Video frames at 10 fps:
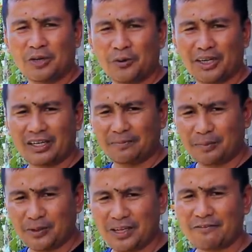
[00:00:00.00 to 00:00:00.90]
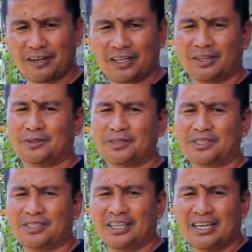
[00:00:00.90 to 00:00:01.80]
we are uploading
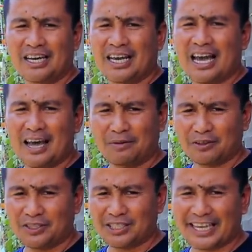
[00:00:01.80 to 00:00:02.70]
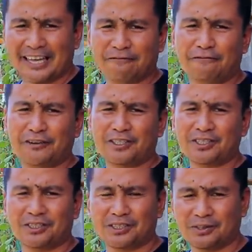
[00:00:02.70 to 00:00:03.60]
videos about this
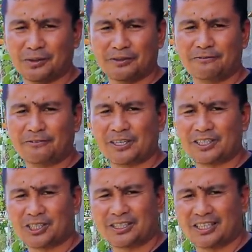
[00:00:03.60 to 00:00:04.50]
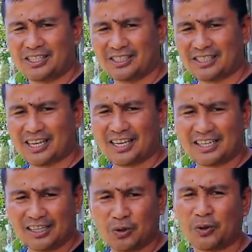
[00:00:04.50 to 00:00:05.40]
catfish, this goldfish, this
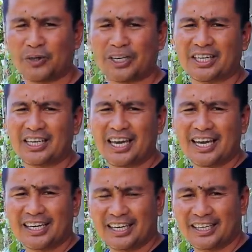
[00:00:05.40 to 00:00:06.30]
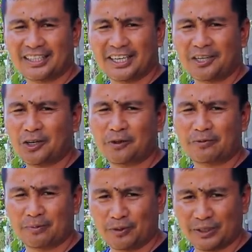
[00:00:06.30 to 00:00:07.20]
koi. And I
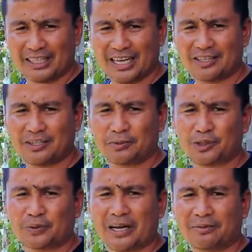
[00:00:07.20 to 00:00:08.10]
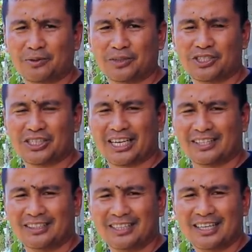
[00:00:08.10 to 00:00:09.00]
hope if you are not subscribed to this
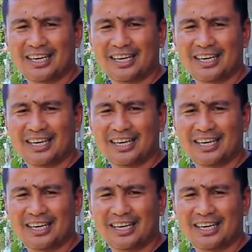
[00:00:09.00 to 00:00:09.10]
channel,